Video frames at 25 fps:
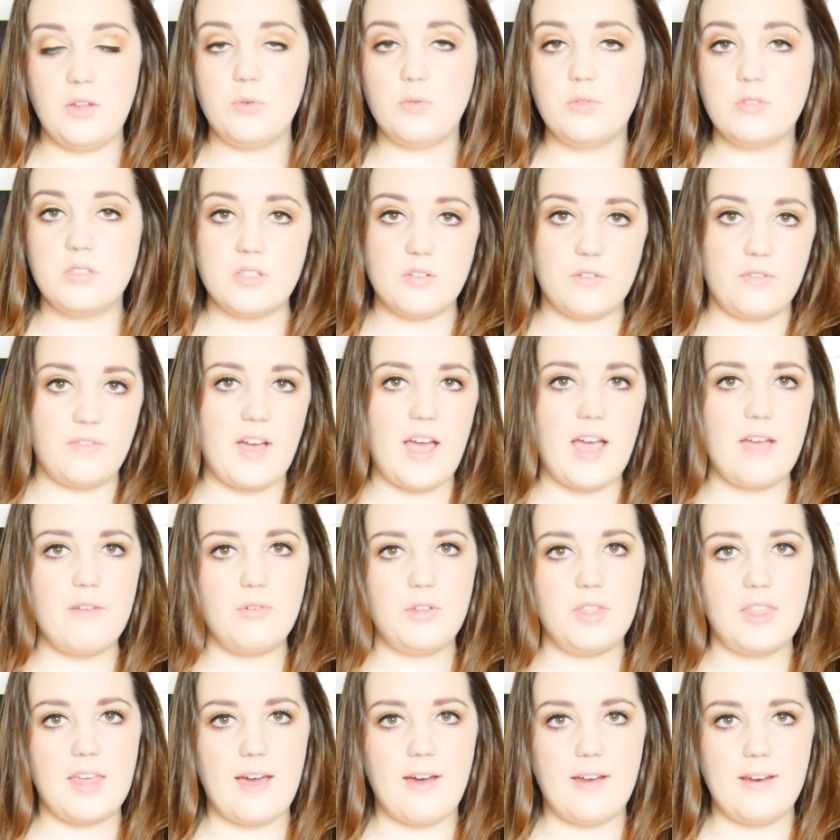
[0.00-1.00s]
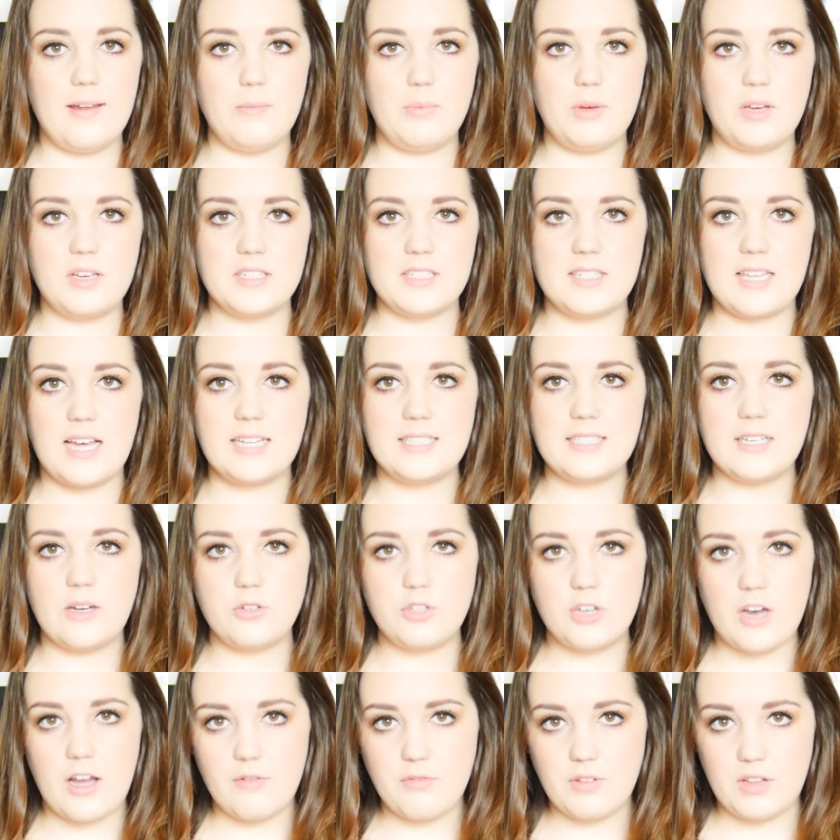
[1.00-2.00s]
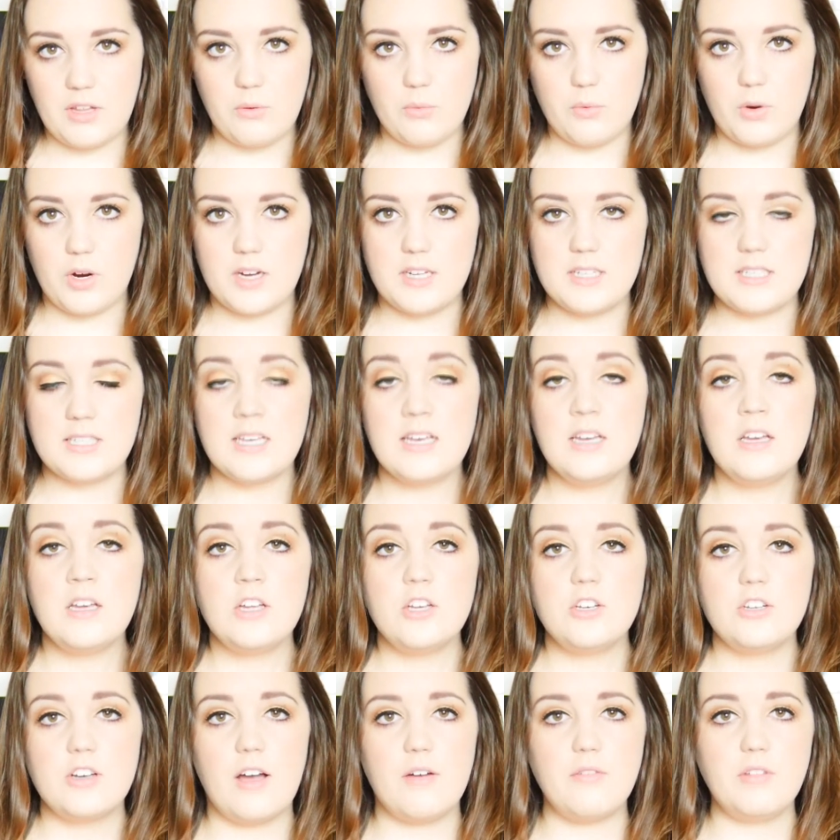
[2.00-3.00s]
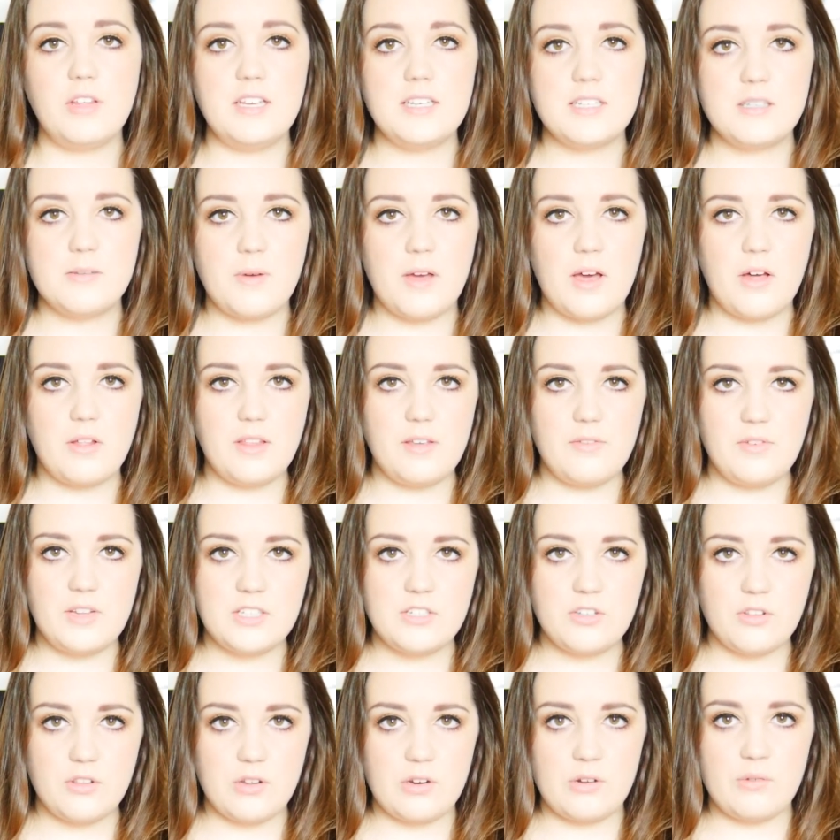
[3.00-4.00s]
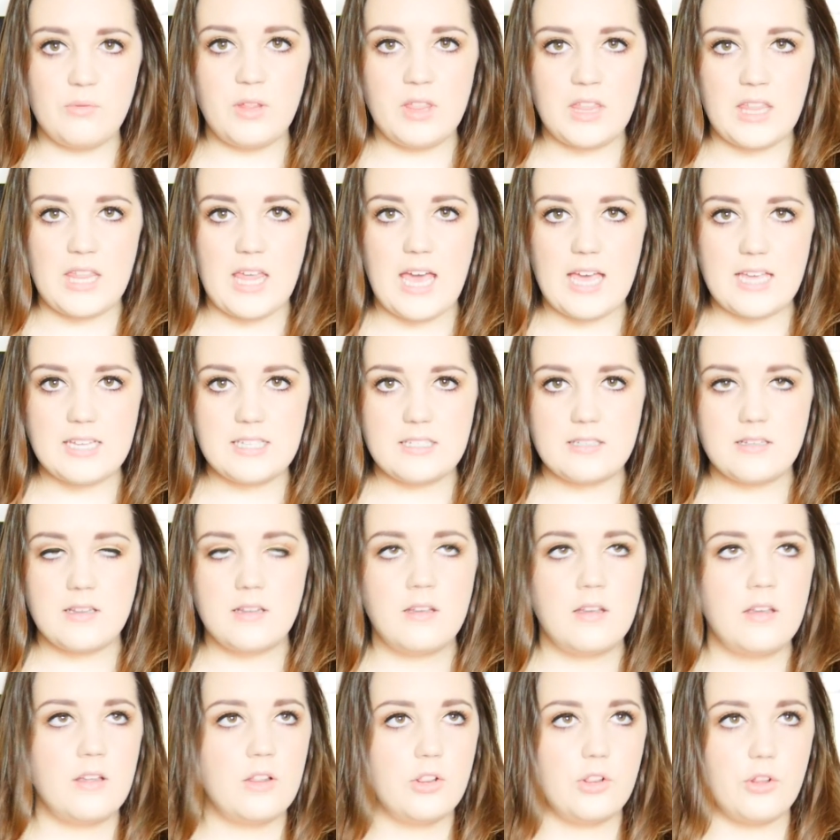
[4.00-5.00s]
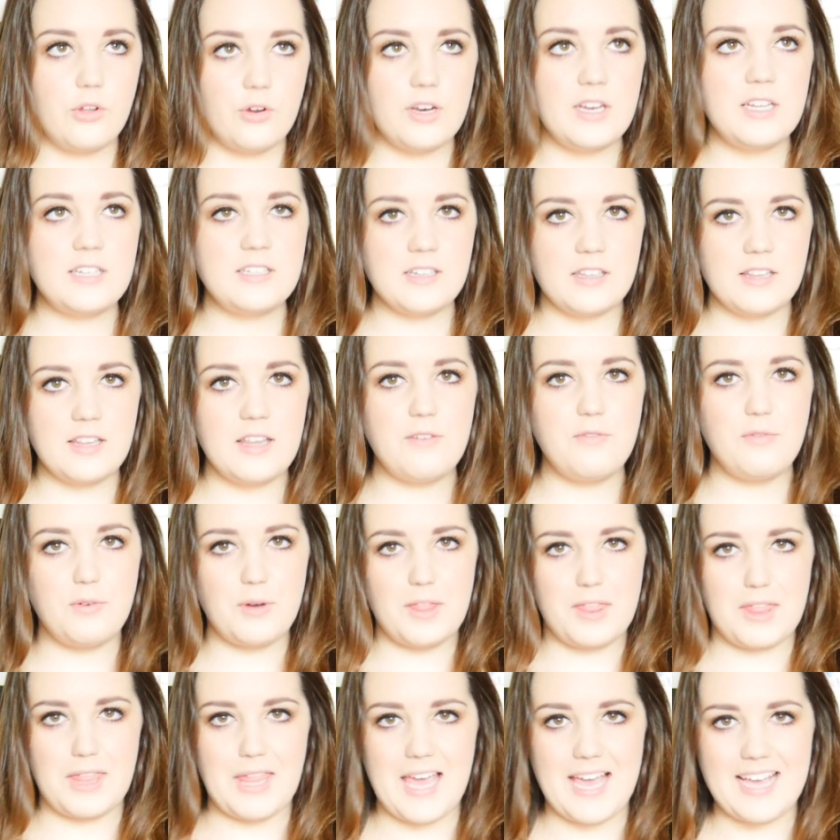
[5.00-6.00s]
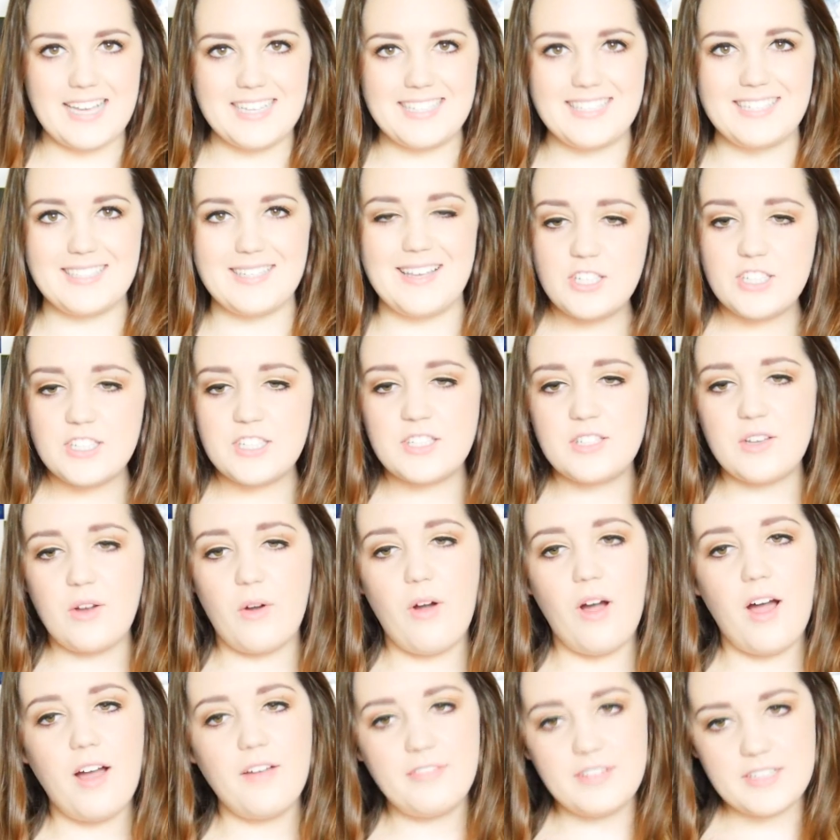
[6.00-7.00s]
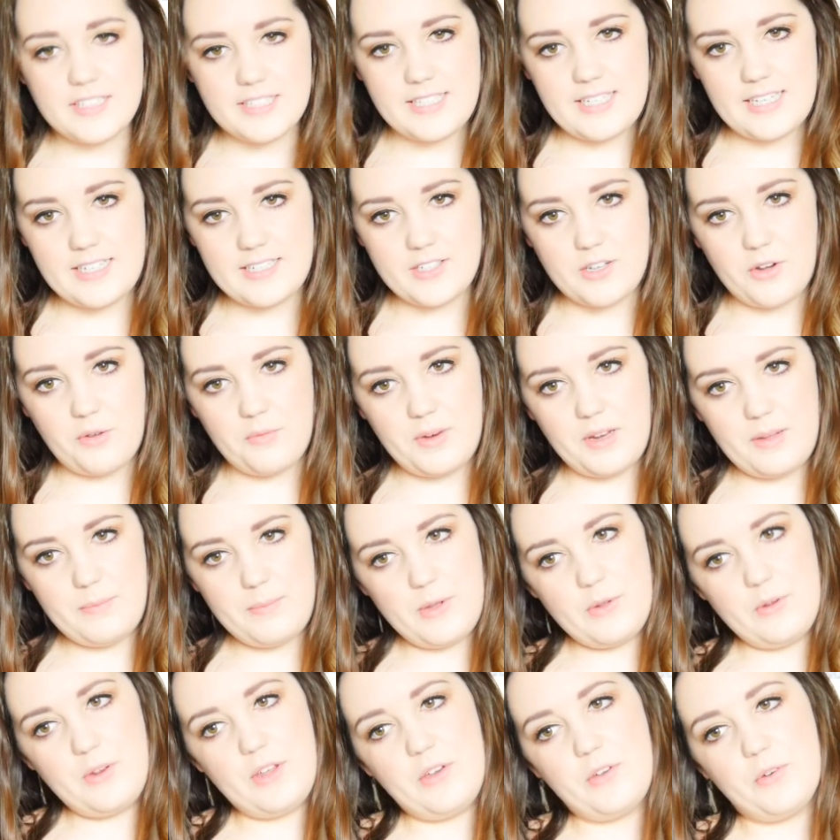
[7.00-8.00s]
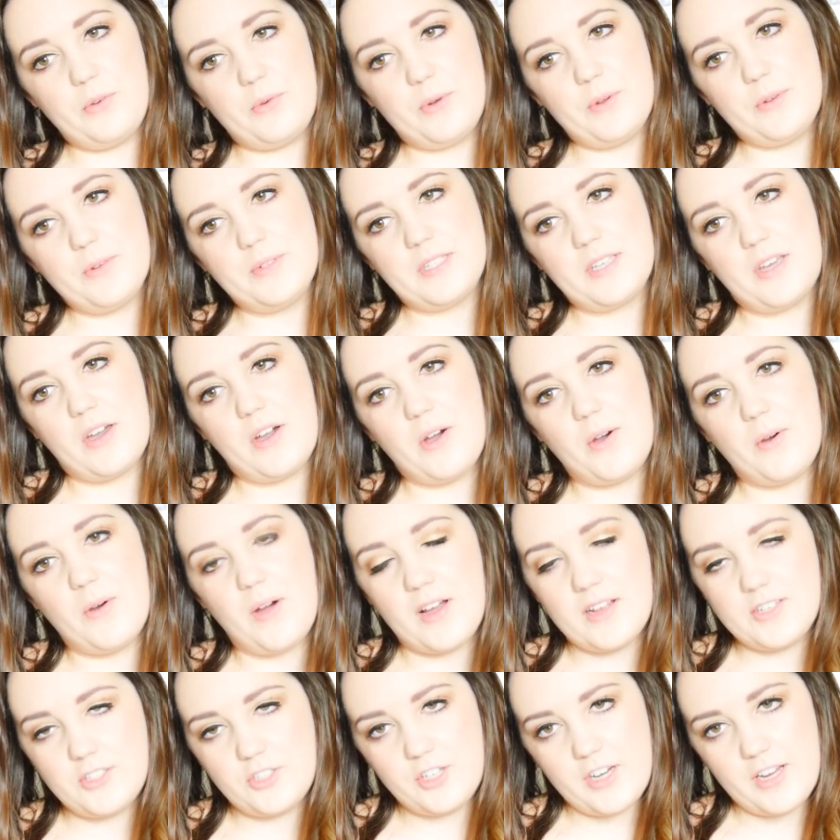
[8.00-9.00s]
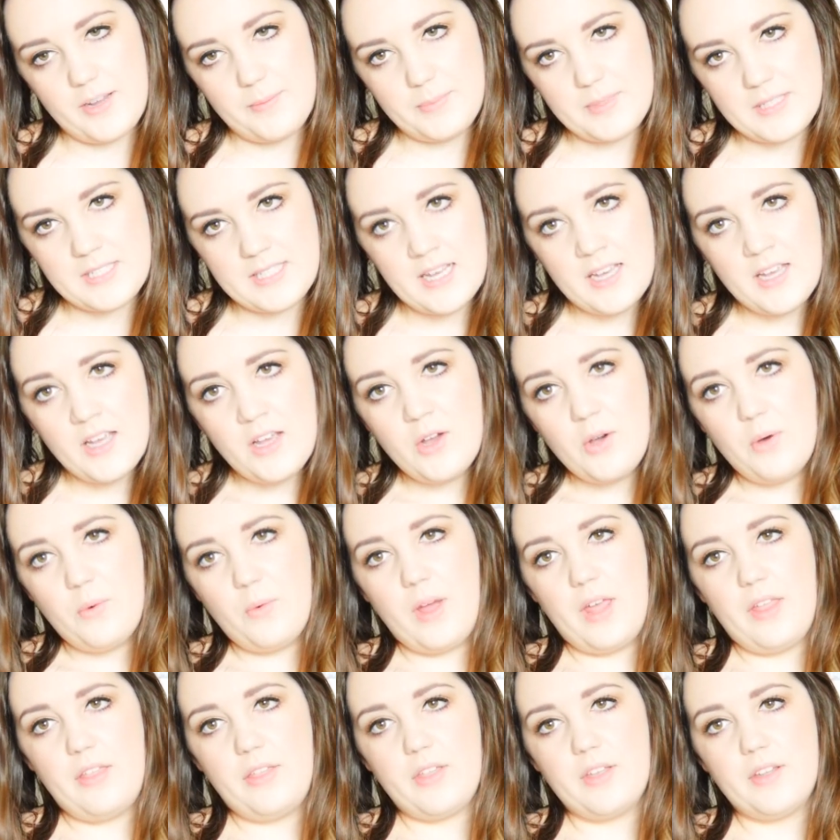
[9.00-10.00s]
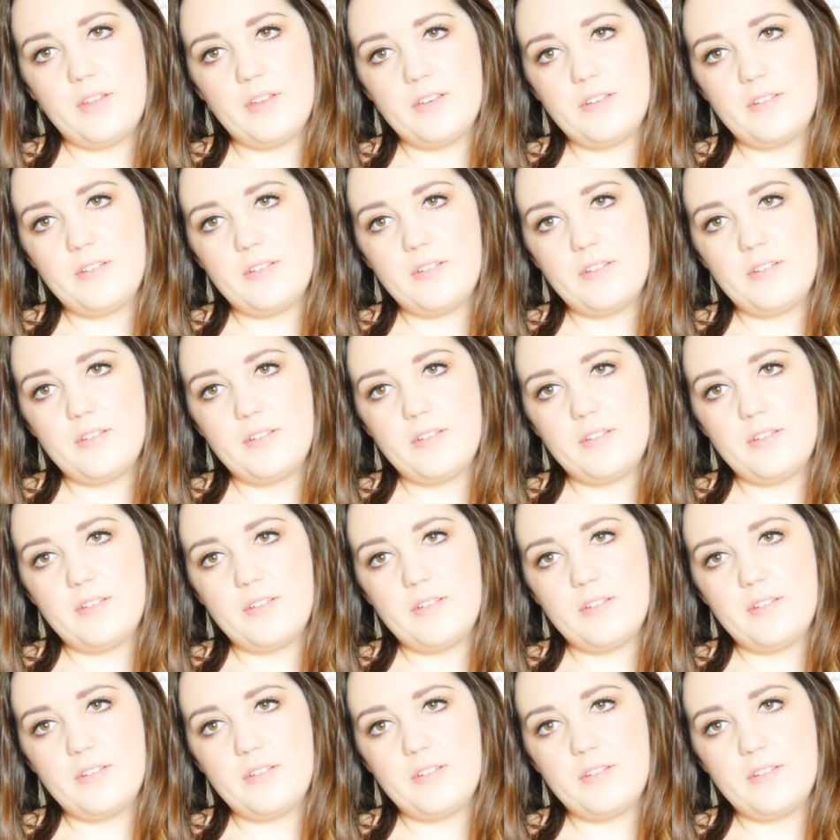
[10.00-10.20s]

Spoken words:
and you will survive without it, because that's how traveling works. Traveling is about living to learn with less, learning to live with less. I just so often see so many beauty gurus go on trips with